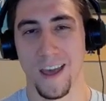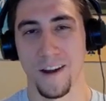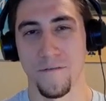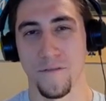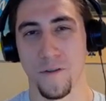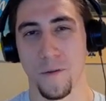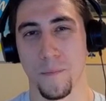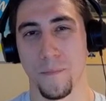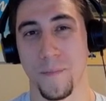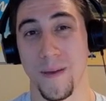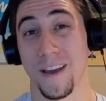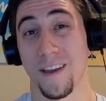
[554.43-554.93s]
And if
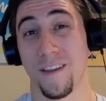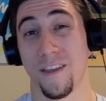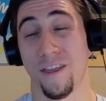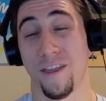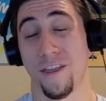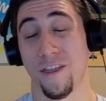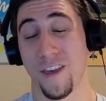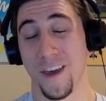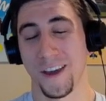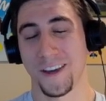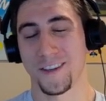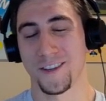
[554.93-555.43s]
your big,
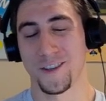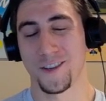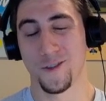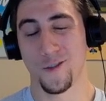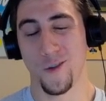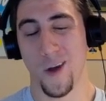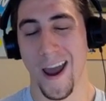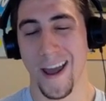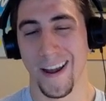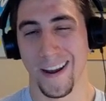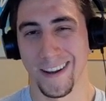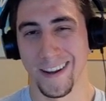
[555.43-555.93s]
thick
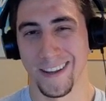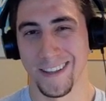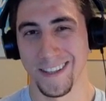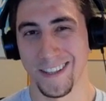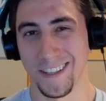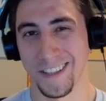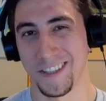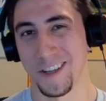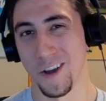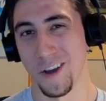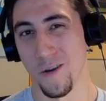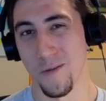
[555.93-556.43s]

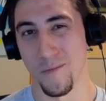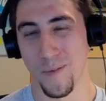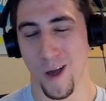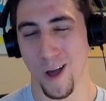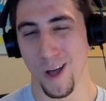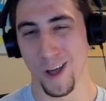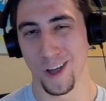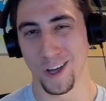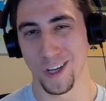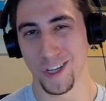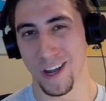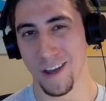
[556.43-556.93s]
dragons don't
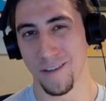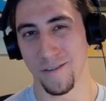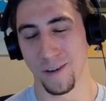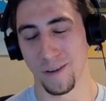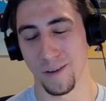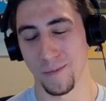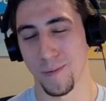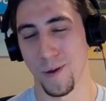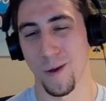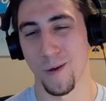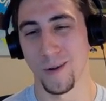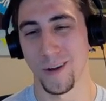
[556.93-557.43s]
polish off
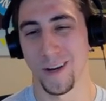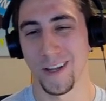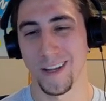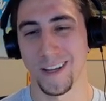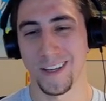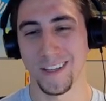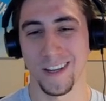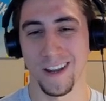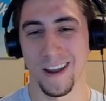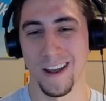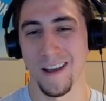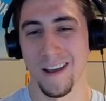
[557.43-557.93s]
your
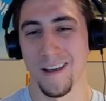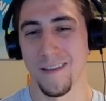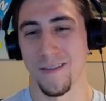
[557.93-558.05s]
opponent,